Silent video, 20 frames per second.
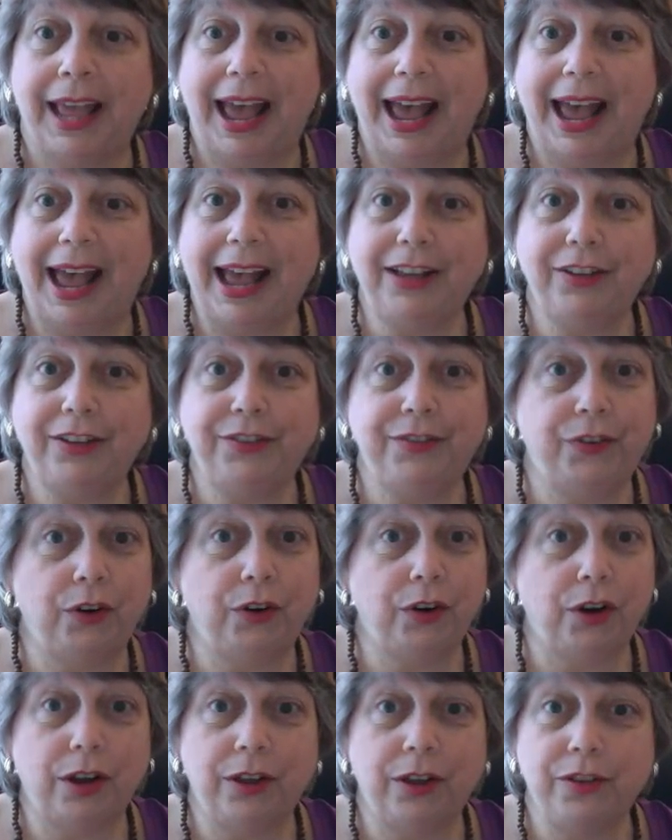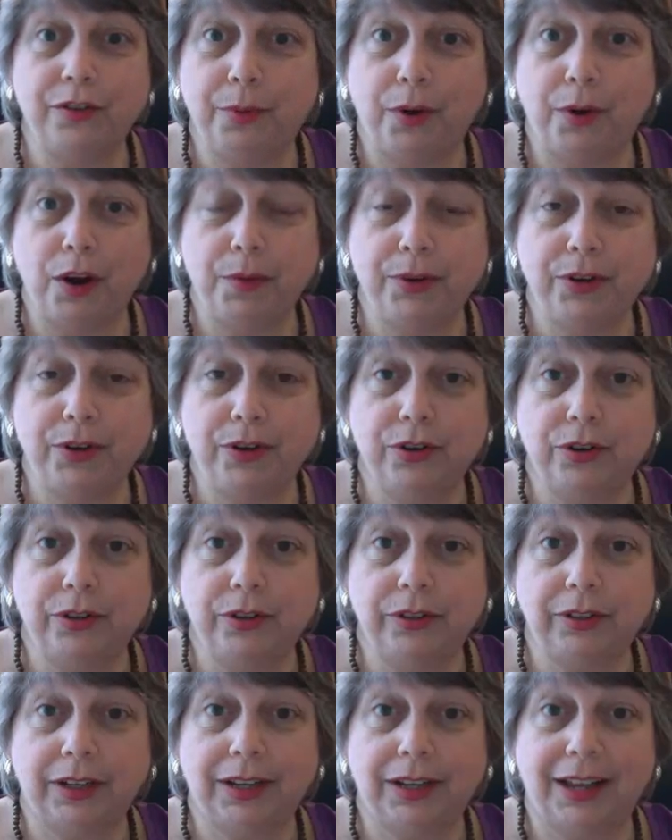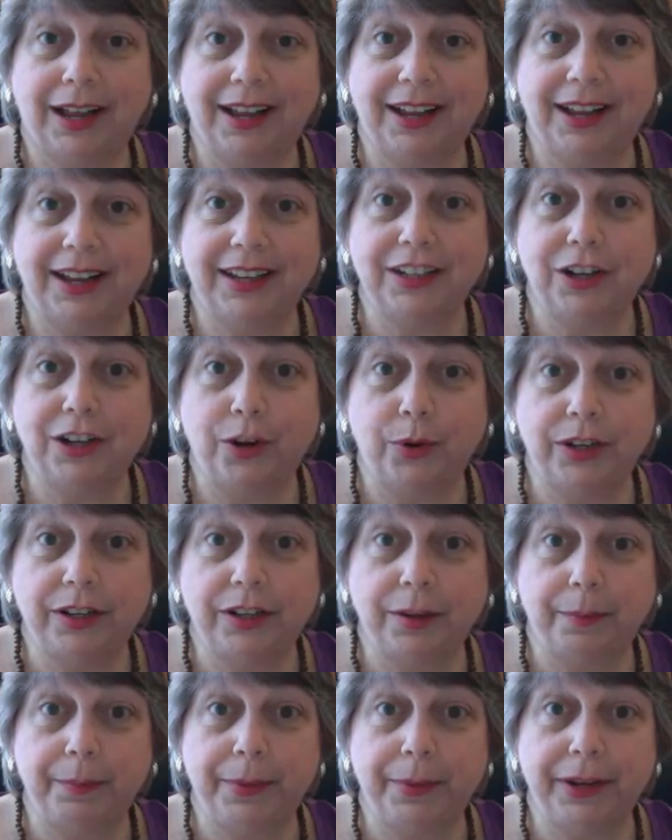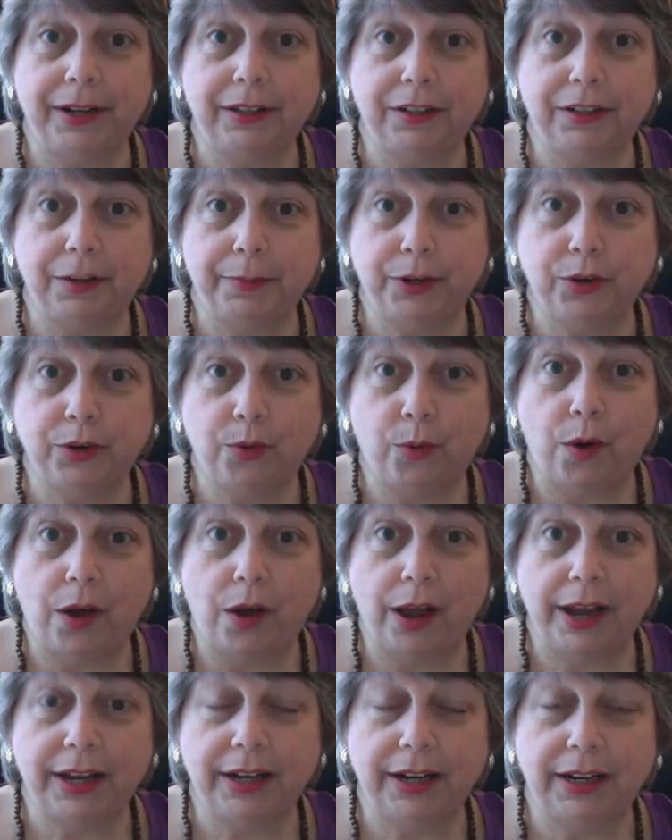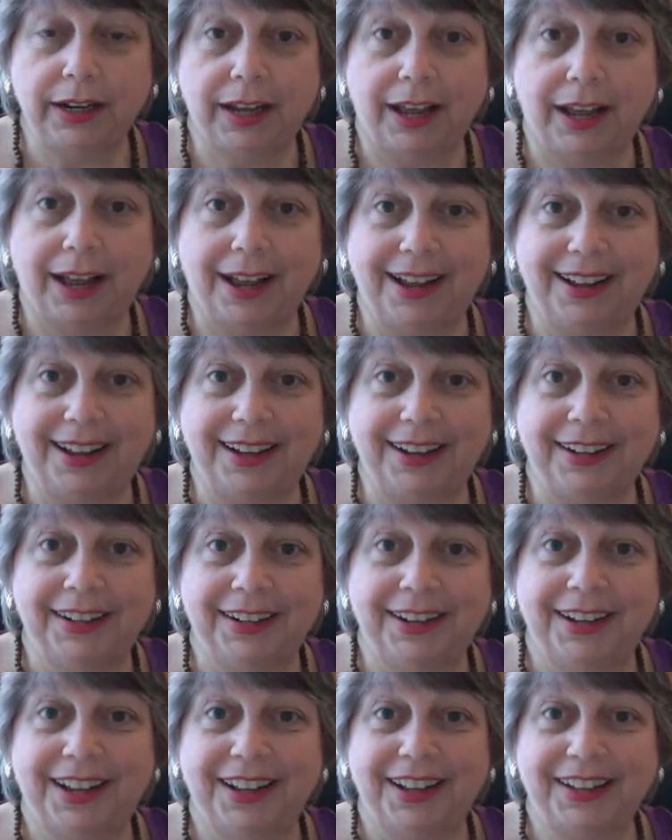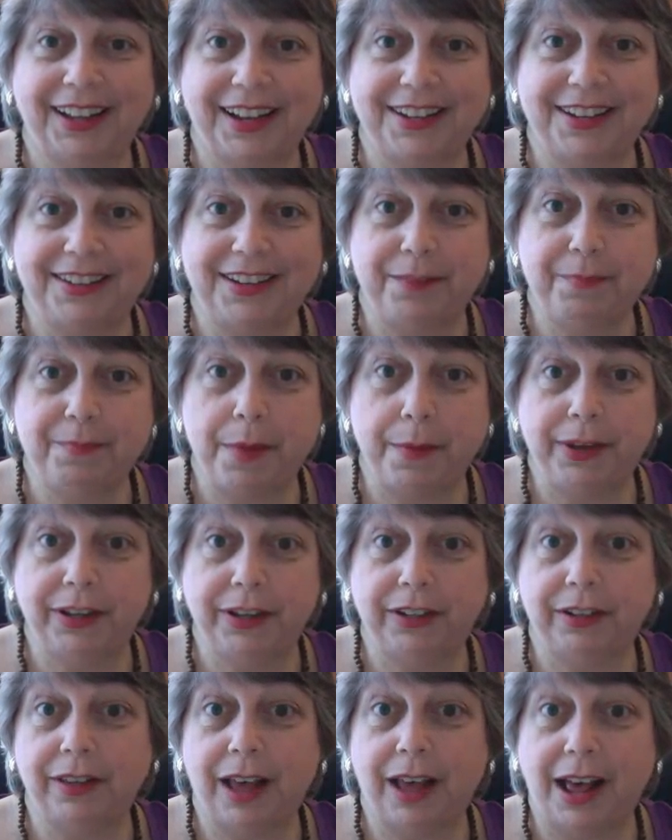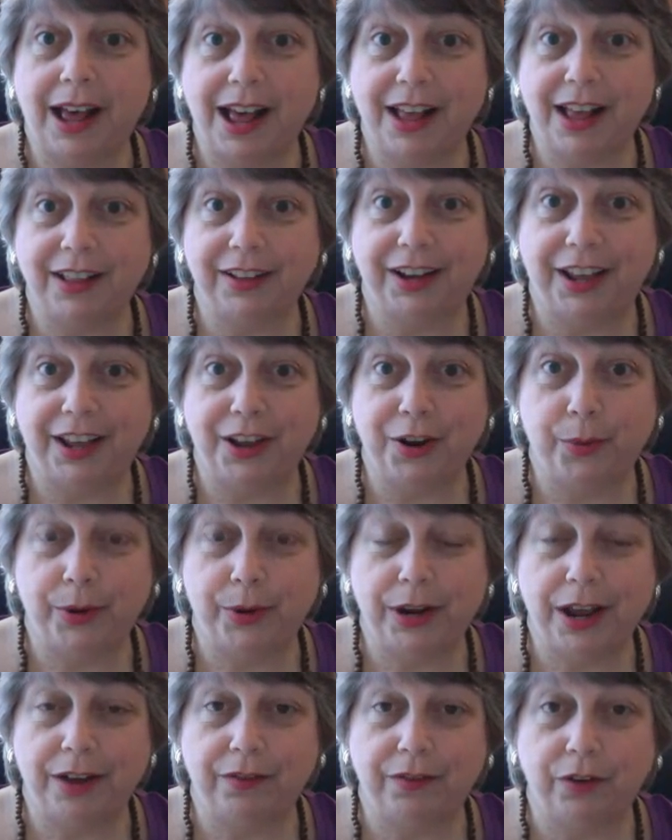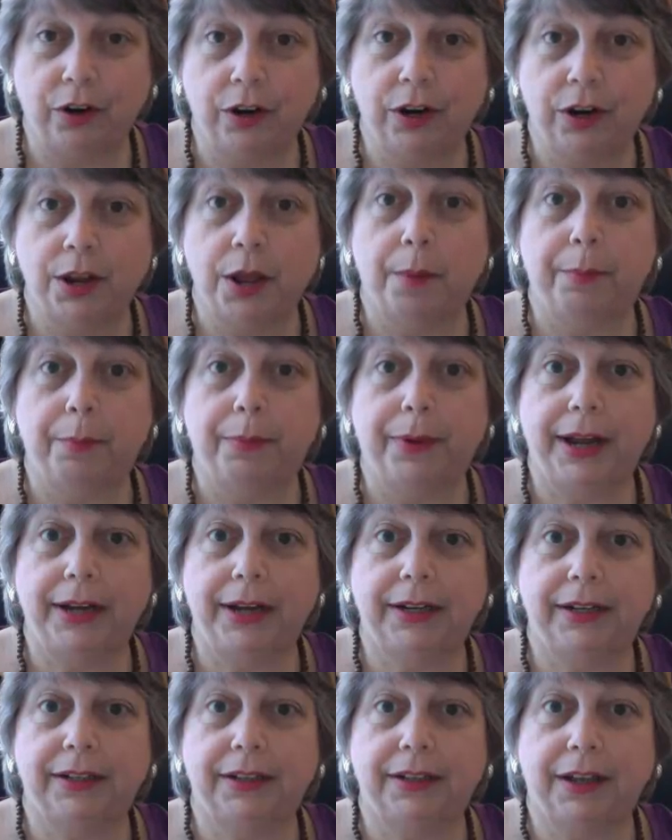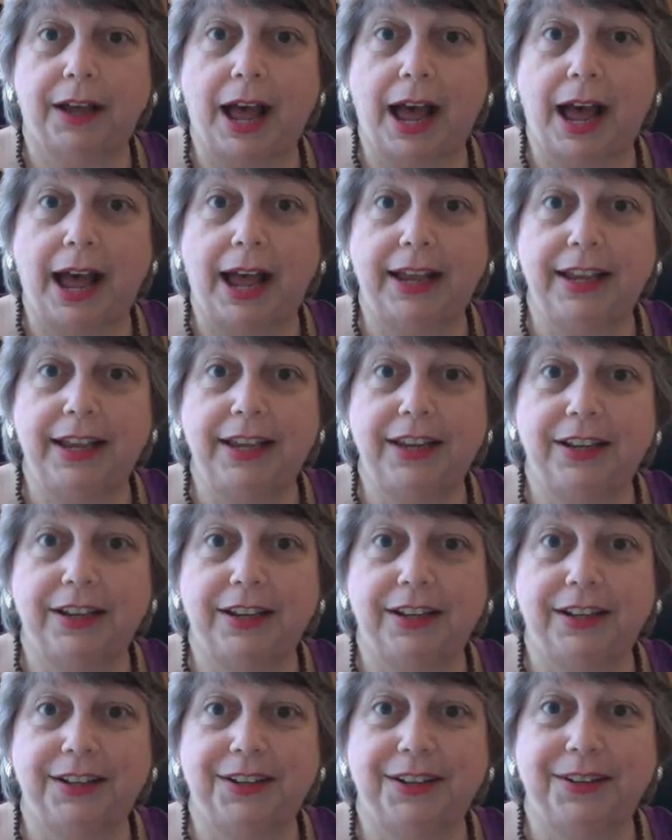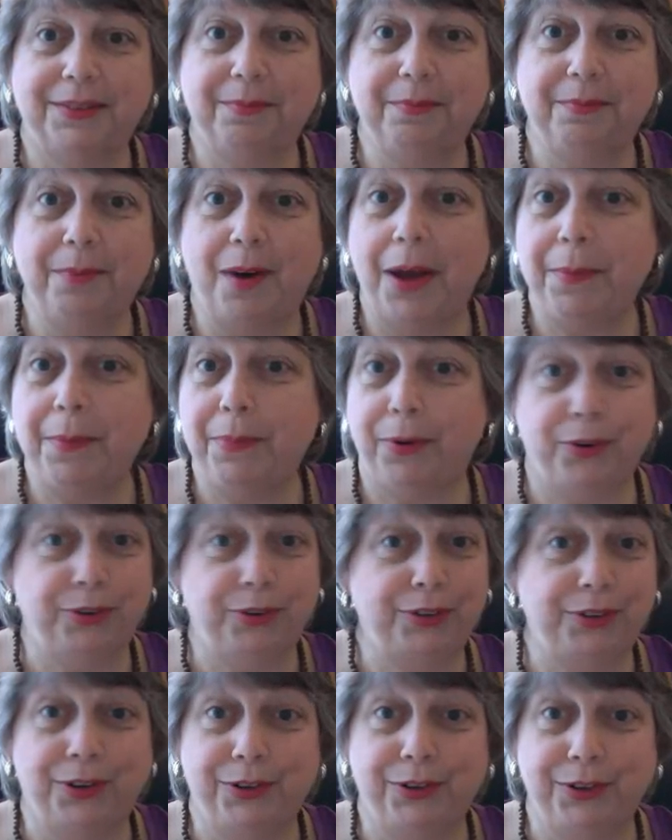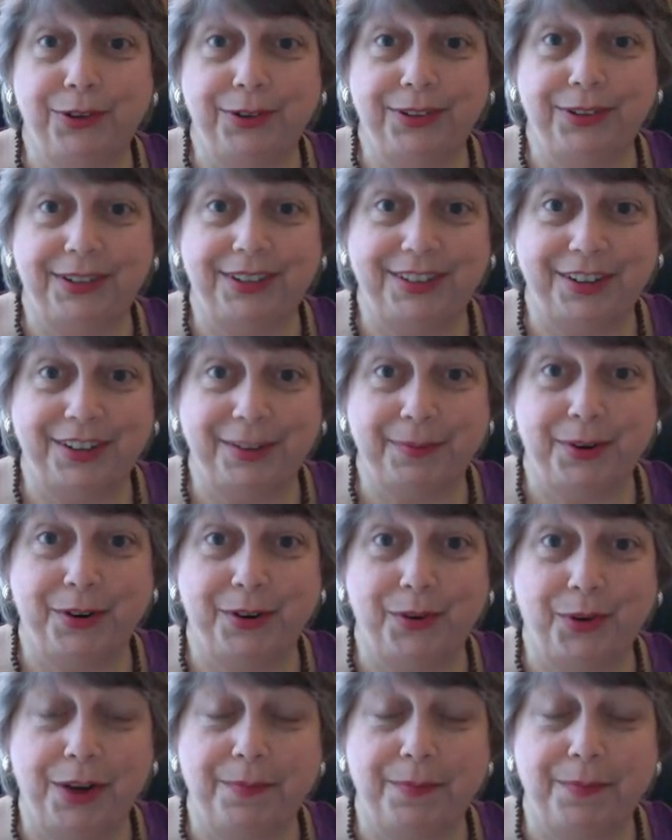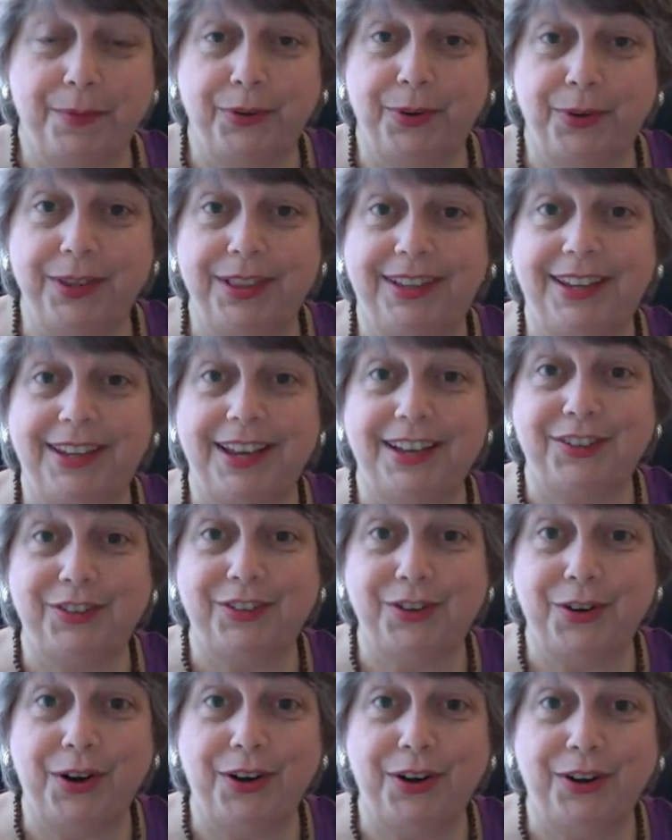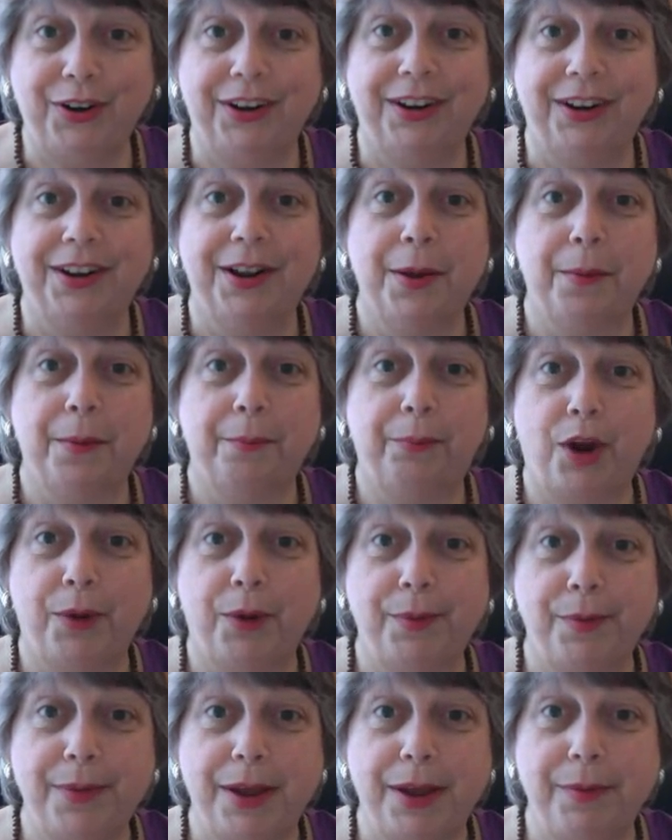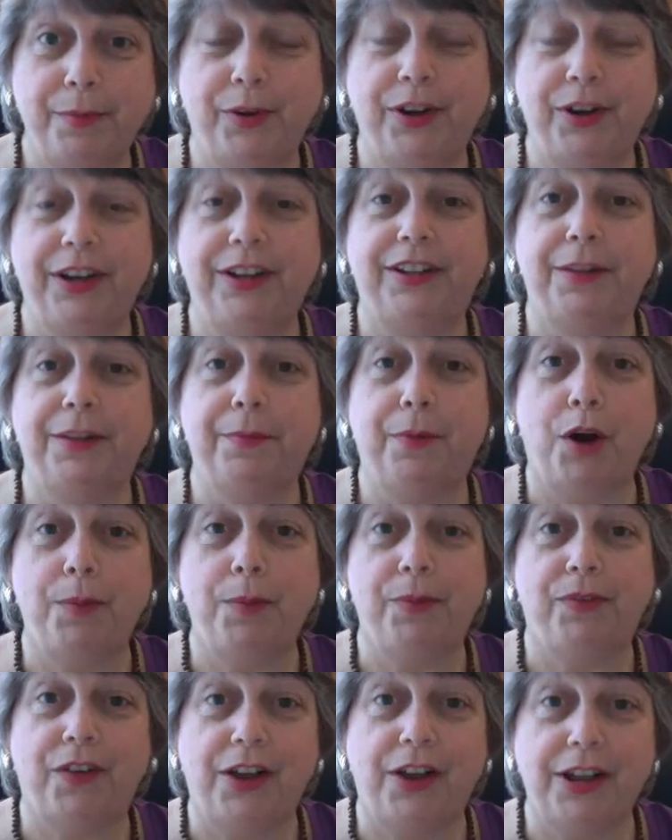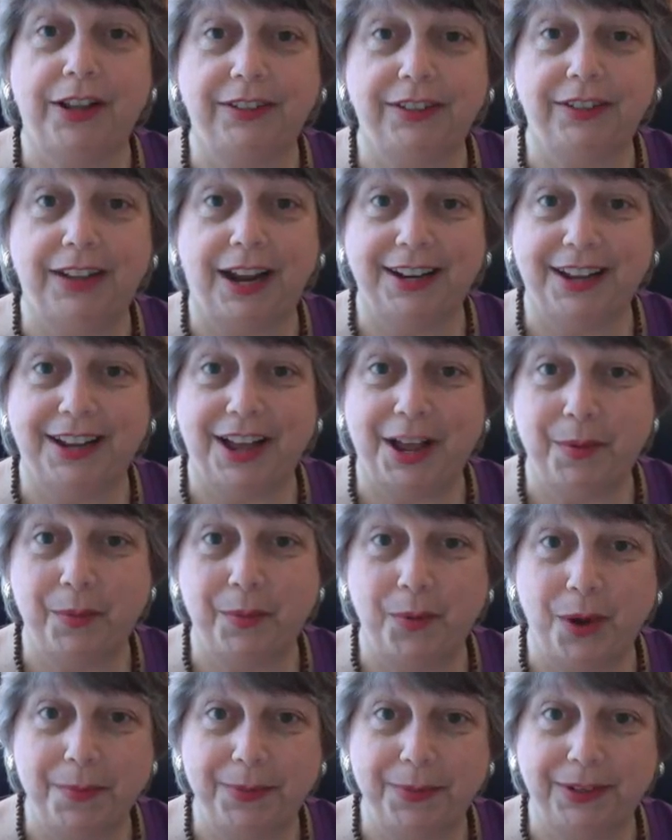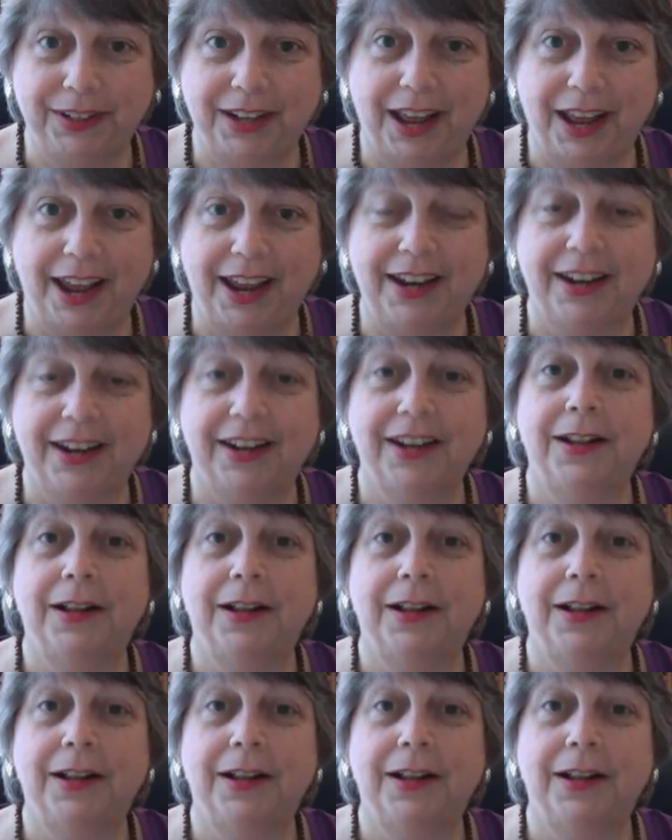As for other Barbara news, you know, it's been a little bit quiet. Like I said, maybe because of the holiday or whatever, but my personal news has just been great between the Kickstarter, Barbara Memories, the BarbraFiles.com website.